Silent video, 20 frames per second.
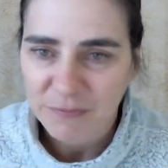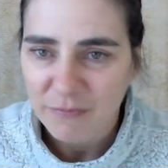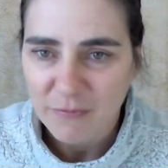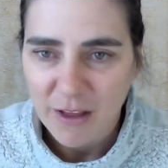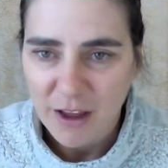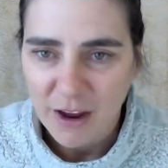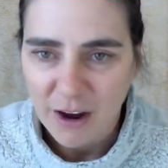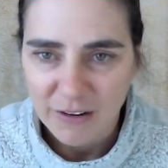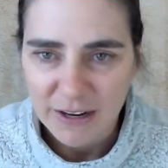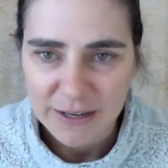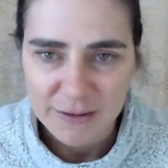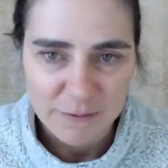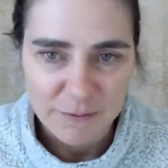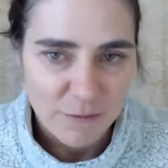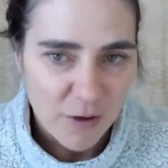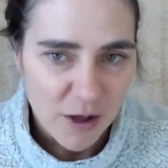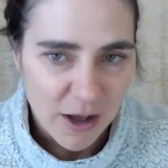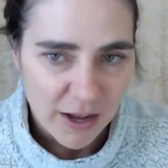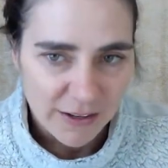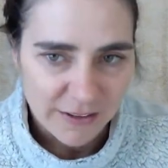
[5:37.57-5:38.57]
All right,
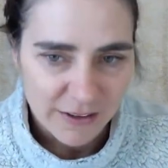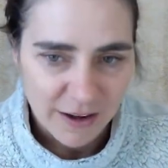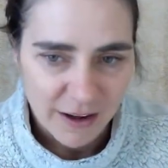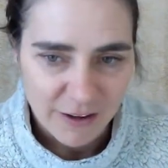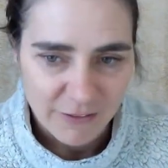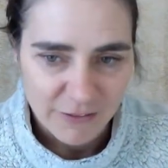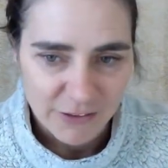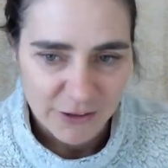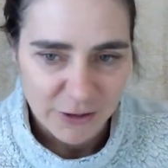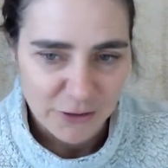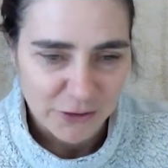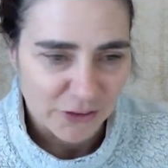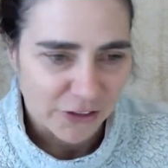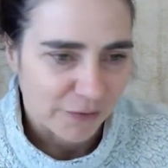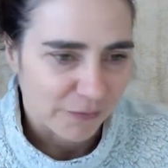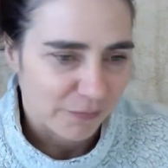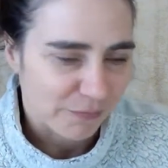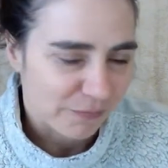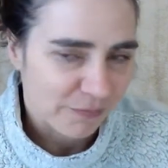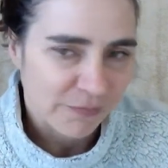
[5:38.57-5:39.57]
on to Kapha
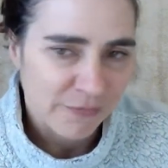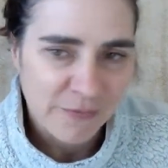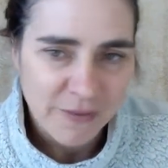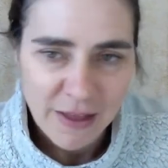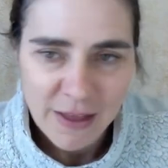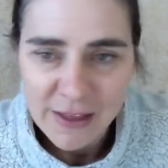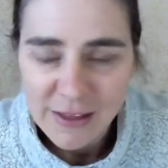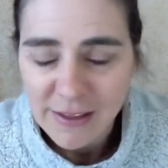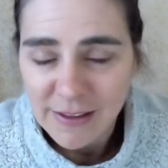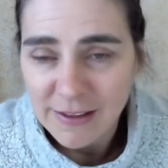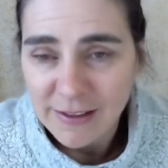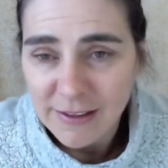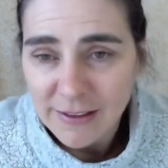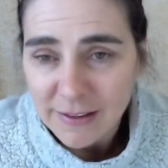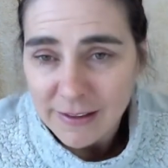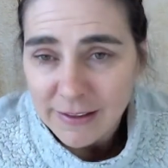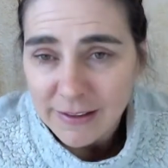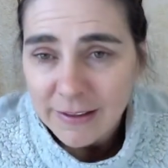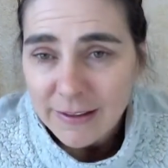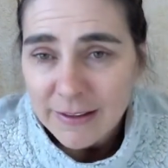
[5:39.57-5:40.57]
Dosha.
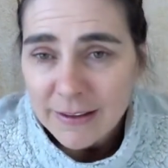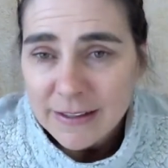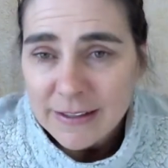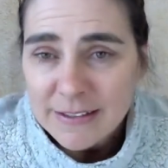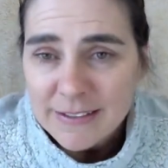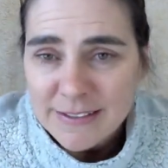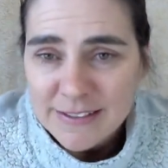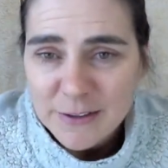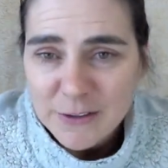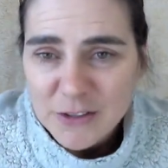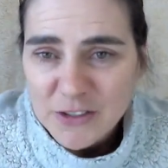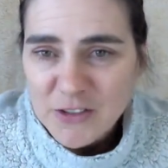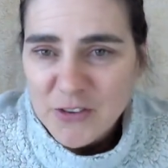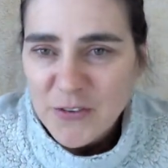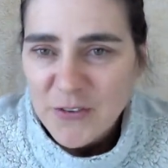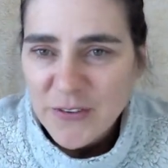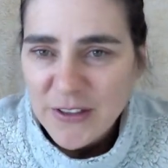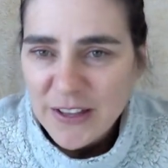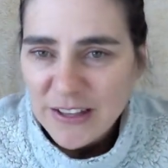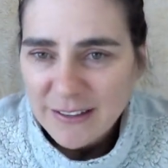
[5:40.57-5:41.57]
So just
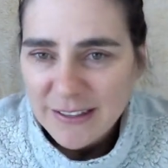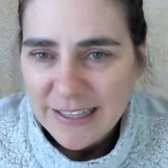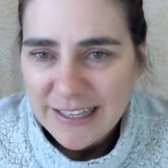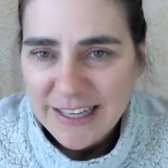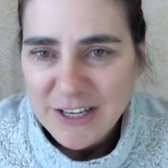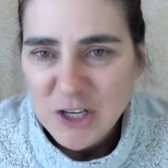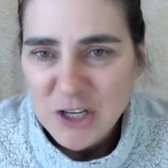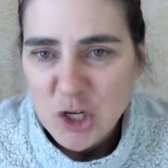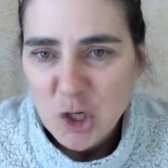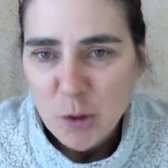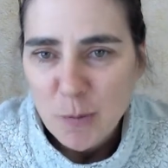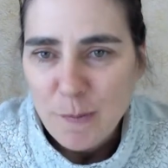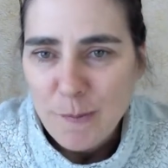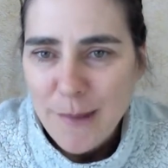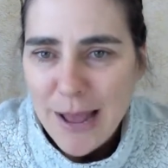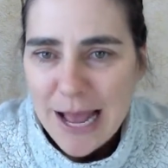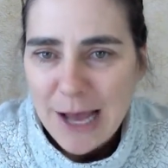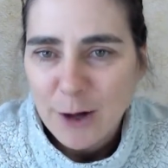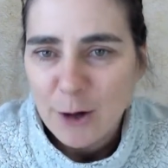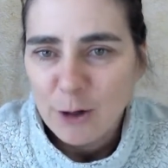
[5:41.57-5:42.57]
feel in your
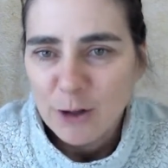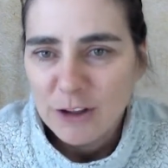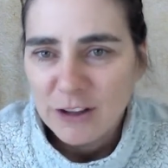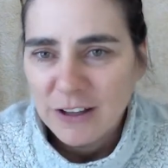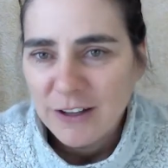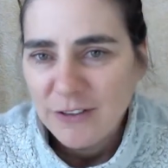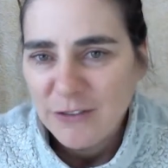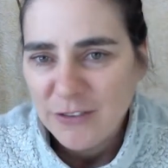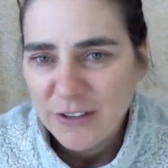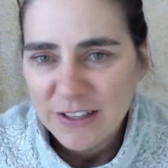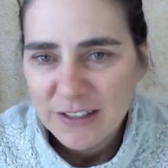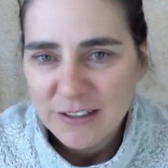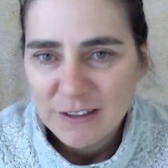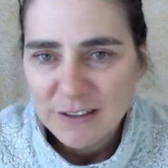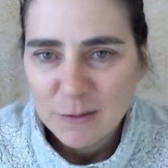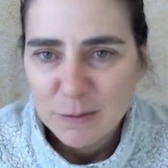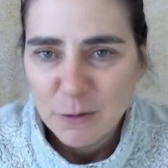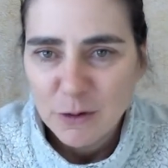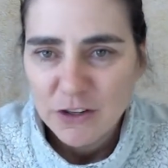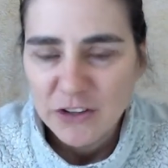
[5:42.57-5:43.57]
mouth, feel
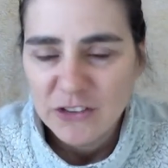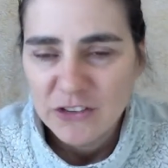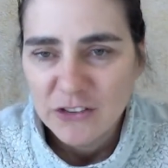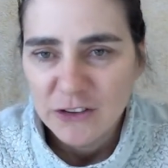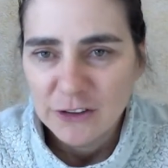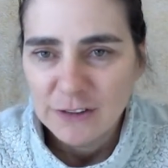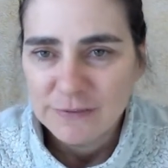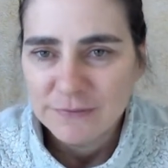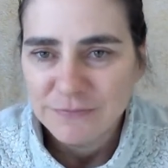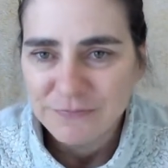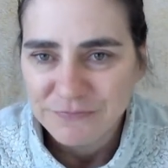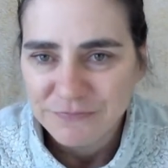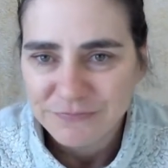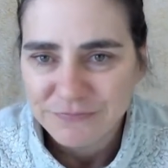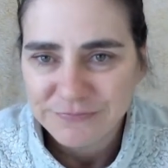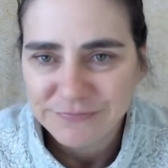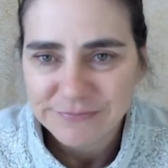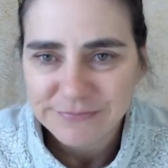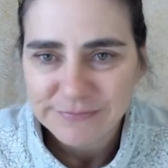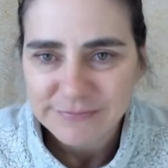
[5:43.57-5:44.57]
the moisture.
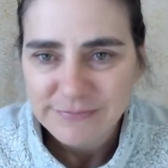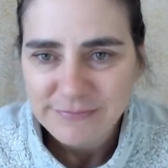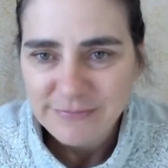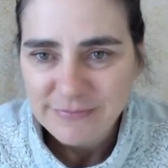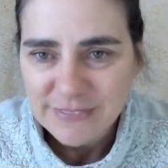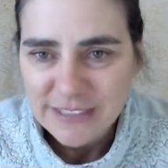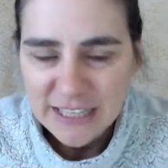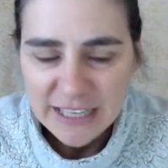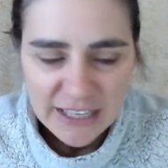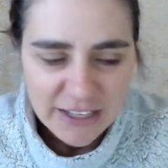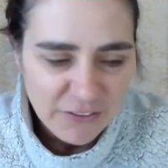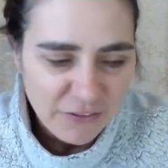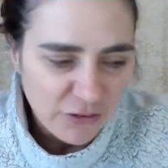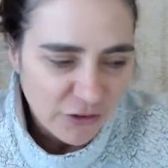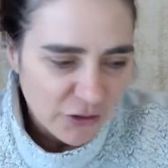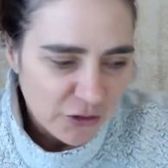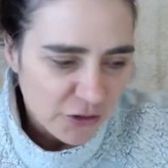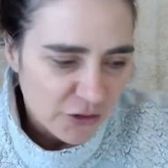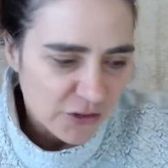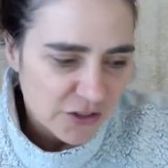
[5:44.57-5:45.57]
And for
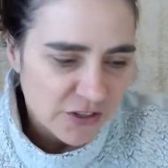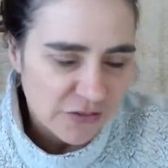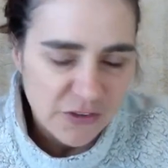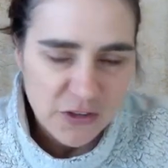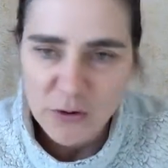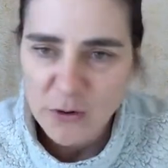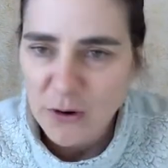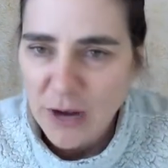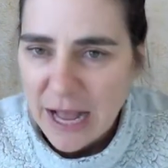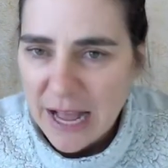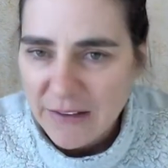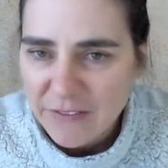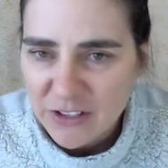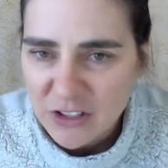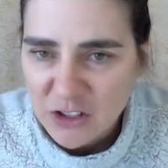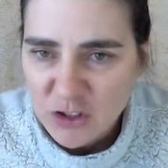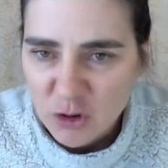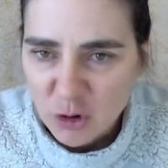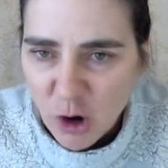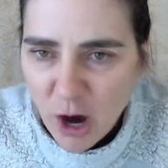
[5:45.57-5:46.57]
those of you who have
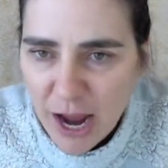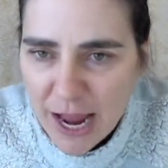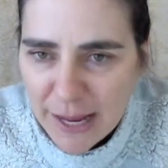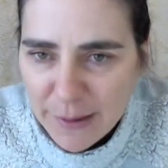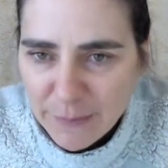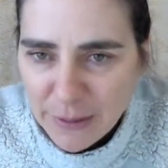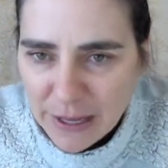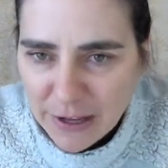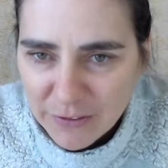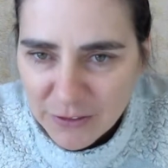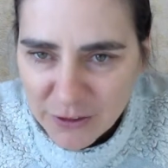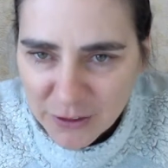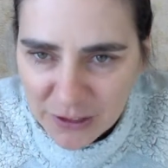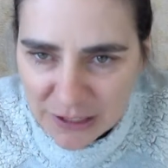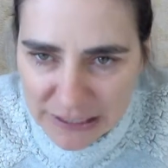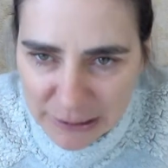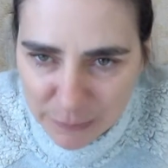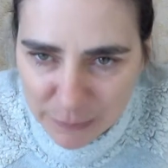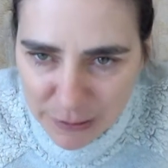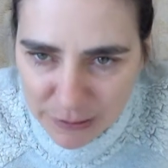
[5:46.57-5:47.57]
a dry mouth, you can
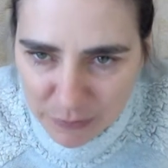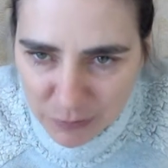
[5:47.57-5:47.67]
hear me,